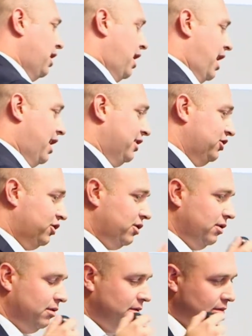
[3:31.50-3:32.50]

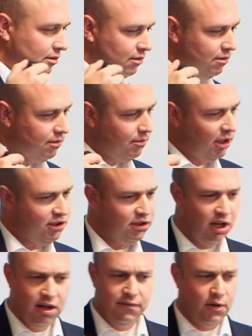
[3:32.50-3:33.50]
as
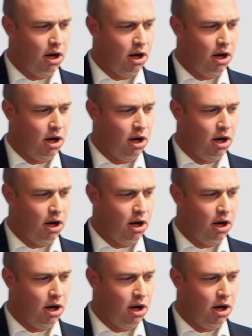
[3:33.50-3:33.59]
myself,